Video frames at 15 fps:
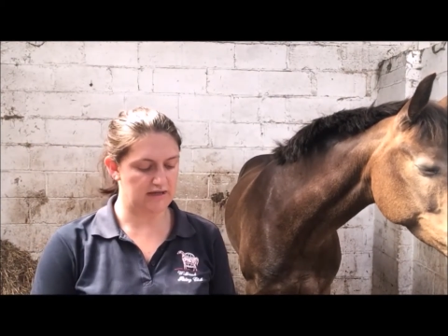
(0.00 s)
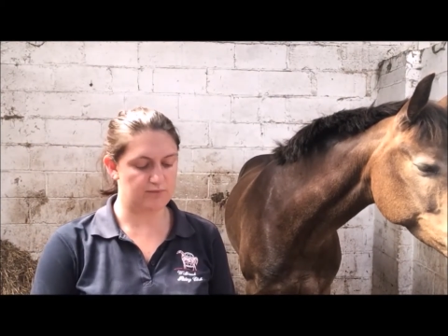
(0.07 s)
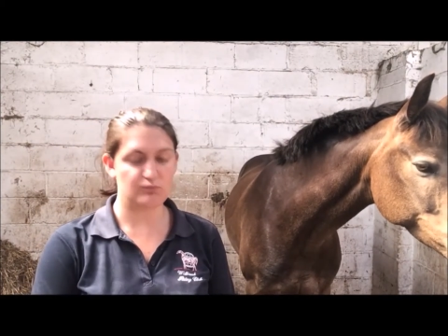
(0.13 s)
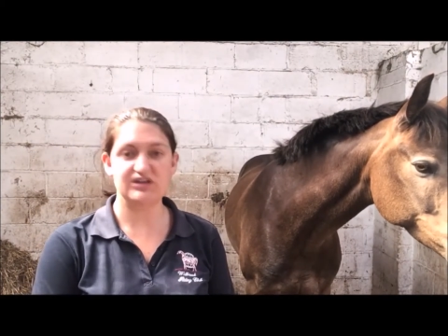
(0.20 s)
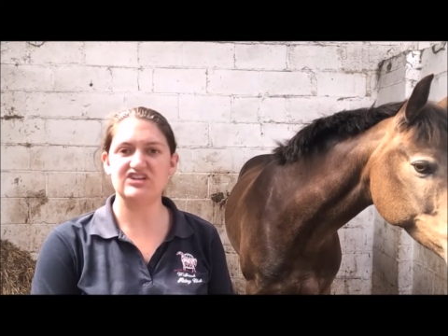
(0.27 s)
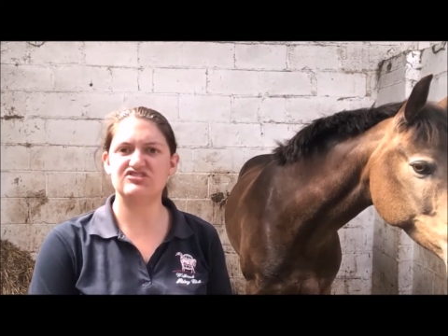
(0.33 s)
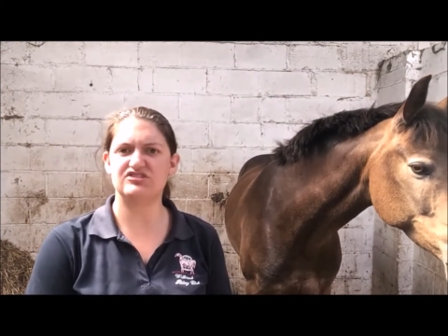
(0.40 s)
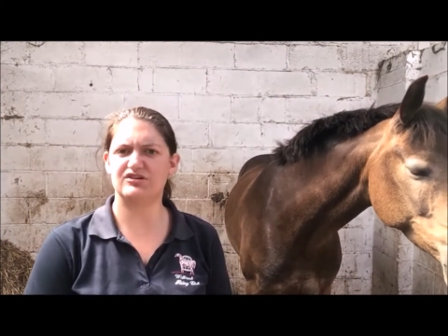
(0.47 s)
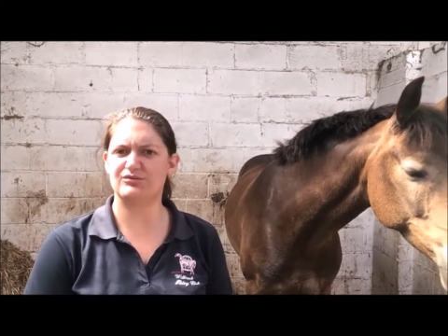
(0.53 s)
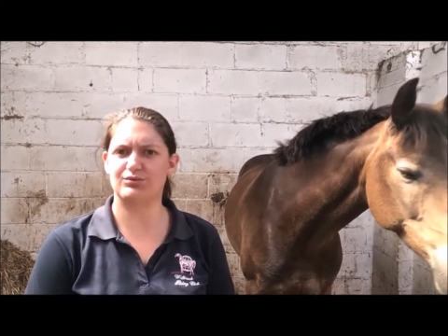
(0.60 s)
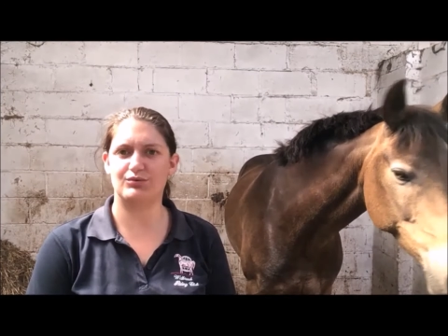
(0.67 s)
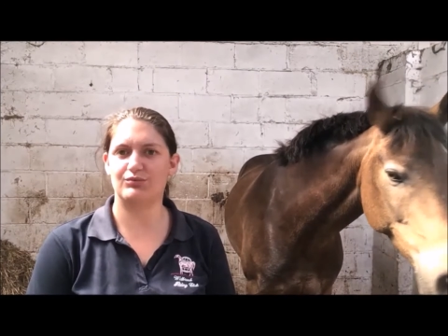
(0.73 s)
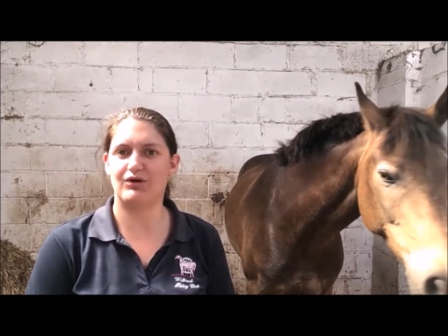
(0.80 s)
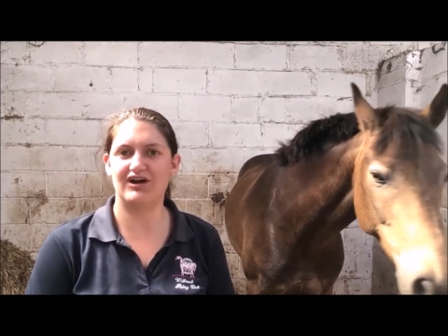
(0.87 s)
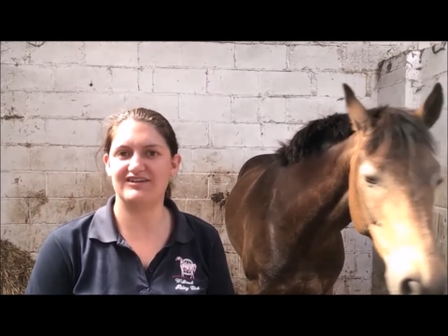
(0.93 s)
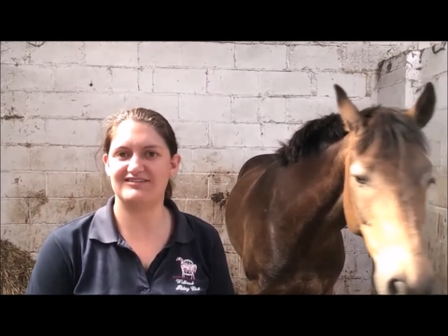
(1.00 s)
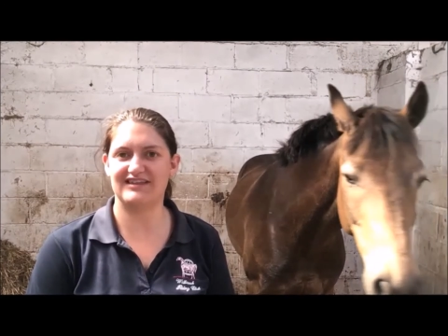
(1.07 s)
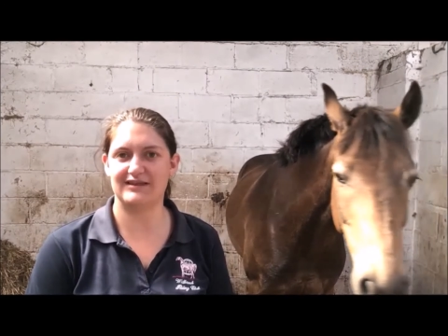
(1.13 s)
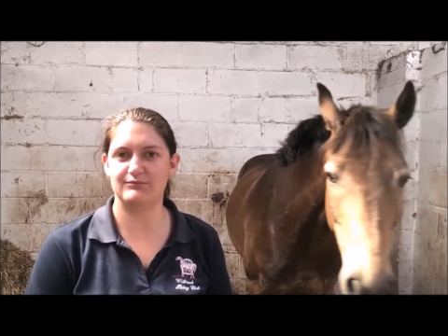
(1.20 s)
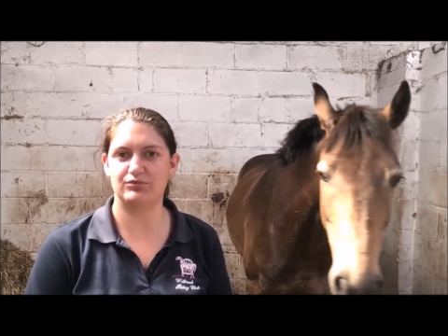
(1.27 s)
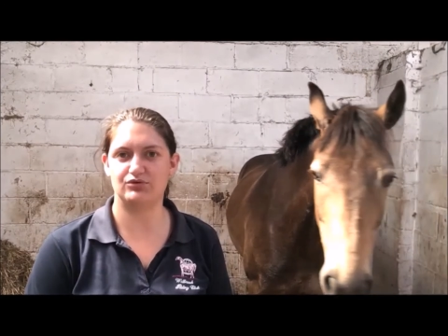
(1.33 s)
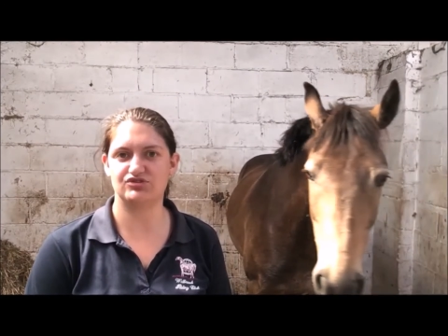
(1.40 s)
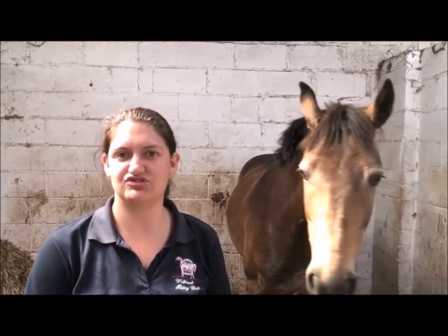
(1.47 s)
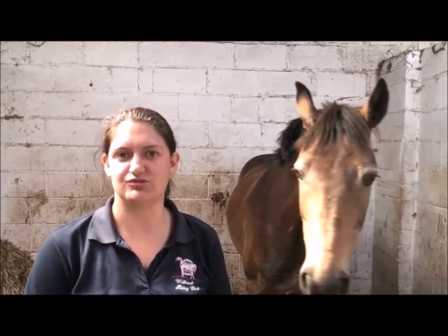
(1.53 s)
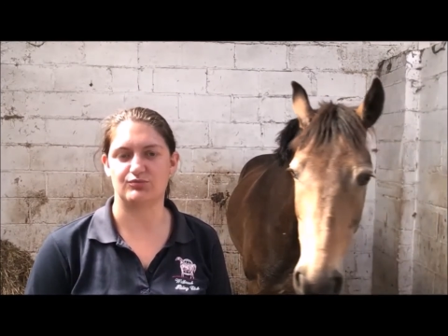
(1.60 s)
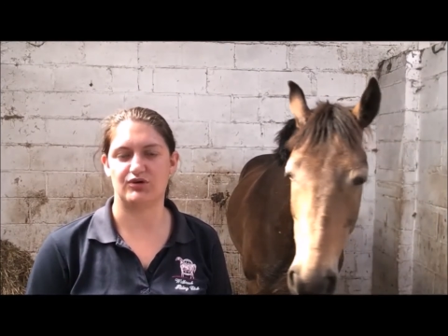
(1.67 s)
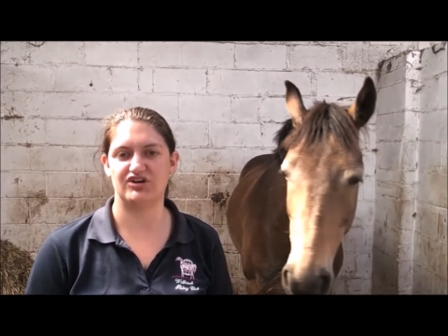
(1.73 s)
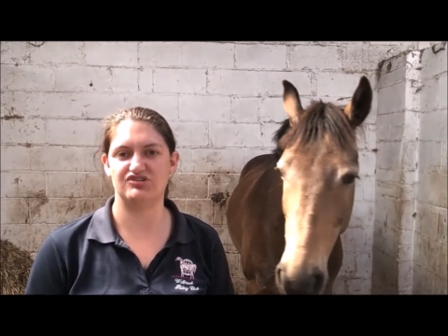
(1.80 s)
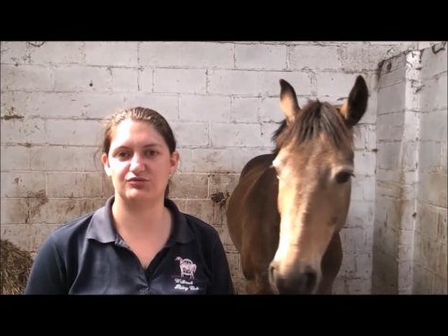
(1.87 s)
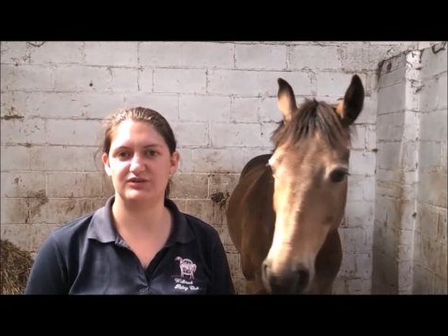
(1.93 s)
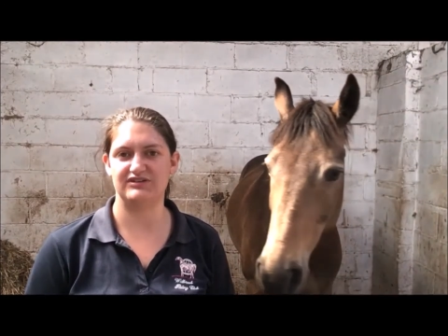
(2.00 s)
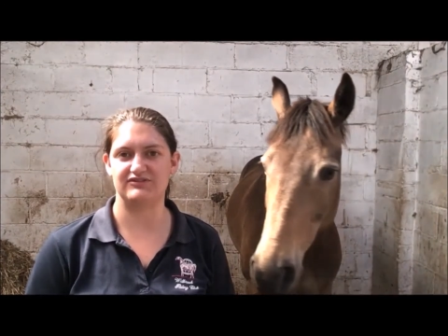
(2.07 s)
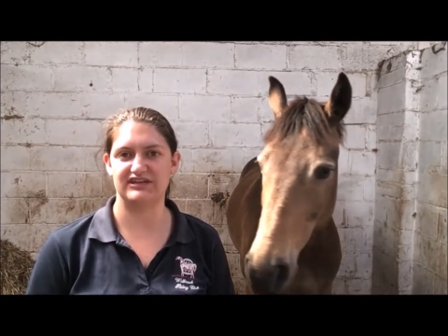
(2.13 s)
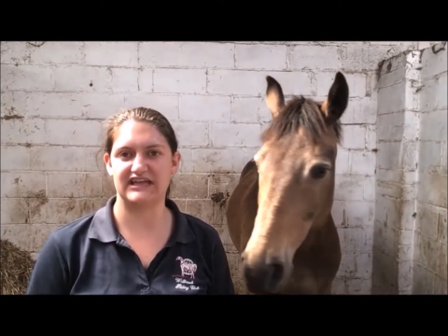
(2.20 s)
We need to know, well, why is that important? Why do we even